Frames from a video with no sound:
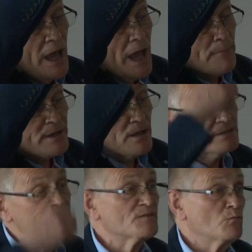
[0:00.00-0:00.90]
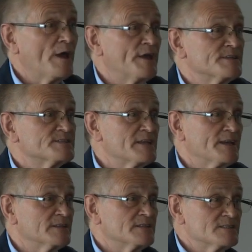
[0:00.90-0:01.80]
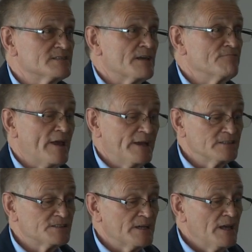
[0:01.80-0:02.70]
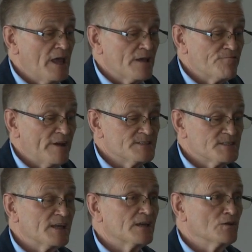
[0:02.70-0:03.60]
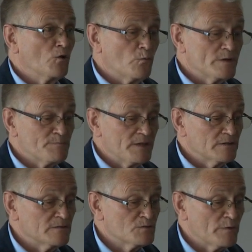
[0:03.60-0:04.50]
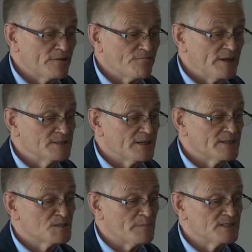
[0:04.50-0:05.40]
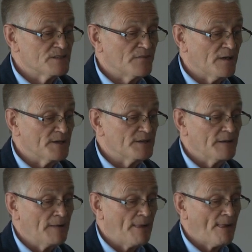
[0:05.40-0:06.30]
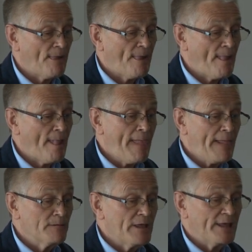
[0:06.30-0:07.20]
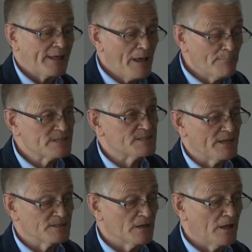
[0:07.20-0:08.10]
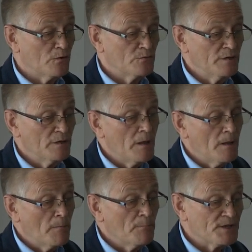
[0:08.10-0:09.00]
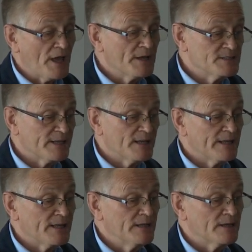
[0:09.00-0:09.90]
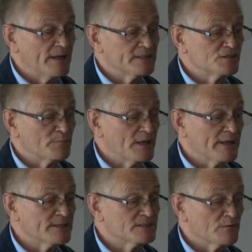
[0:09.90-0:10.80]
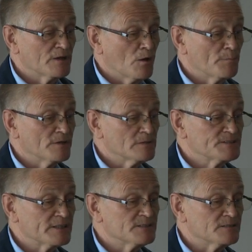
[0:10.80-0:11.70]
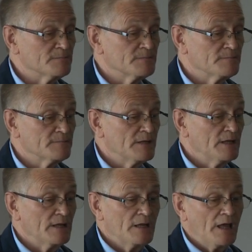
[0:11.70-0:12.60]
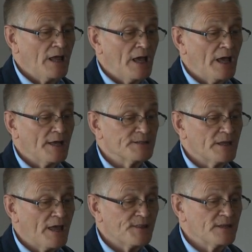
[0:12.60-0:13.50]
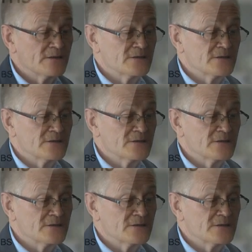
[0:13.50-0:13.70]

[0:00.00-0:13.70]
And because of the way the standard is arranged, grade C can always be used where grade D is specified. It can be standalone, but ideally it should be linked to a communal system. And I think you